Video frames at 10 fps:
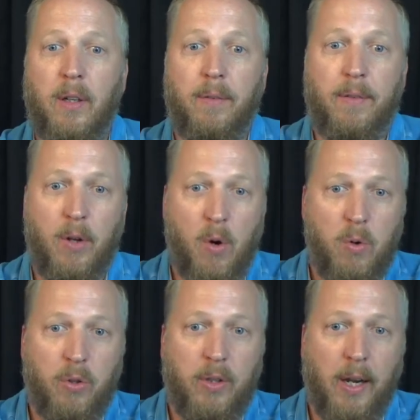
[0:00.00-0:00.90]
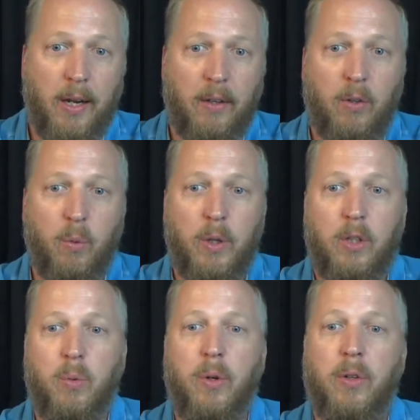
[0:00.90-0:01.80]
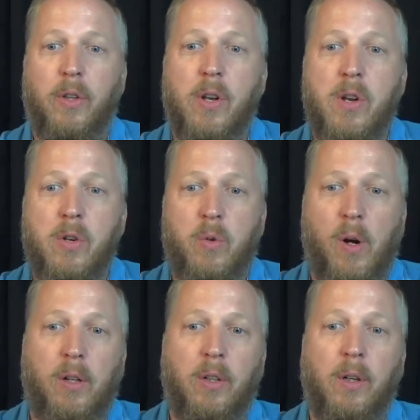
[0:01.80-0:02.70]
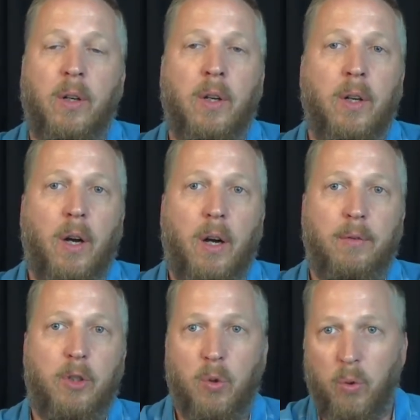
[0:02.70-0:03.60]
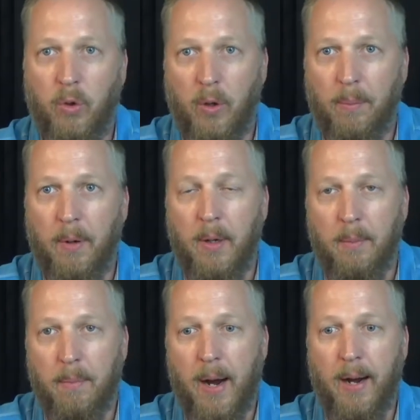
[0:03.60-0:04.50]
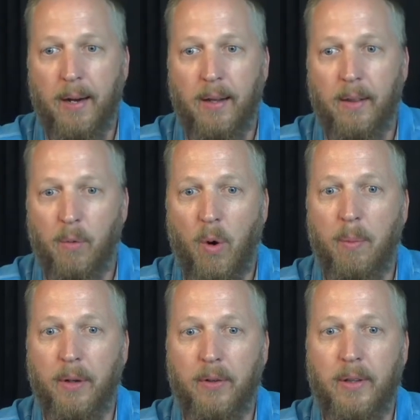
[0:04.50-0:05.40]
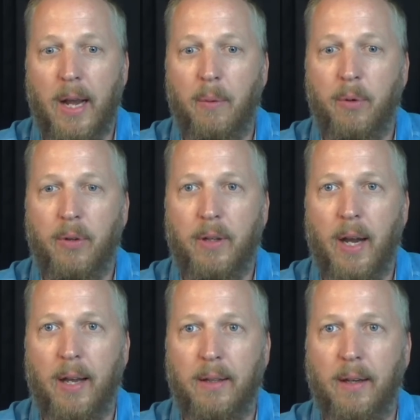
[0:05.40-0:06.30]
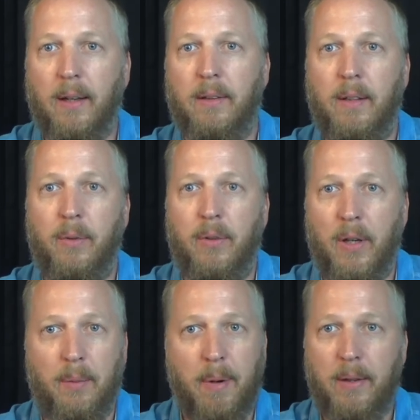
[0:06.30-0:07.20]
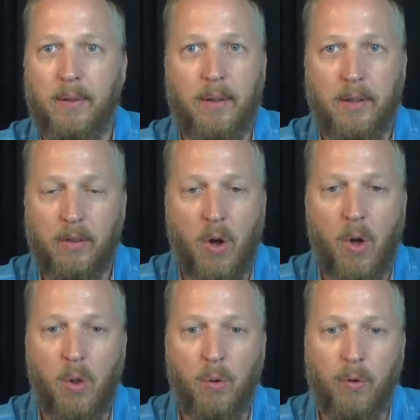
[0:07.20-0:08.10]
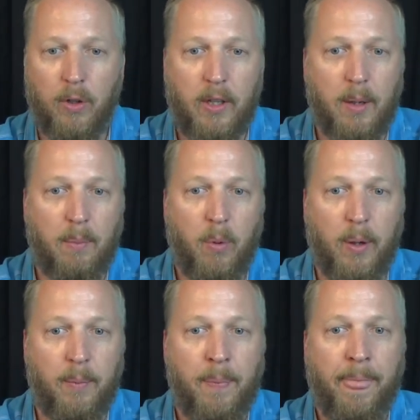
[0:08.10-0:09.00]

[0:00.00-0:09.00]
of those days, which was the destruction of Jerusalem by the Romans. That was the context. He was saying basically it's all over at that point.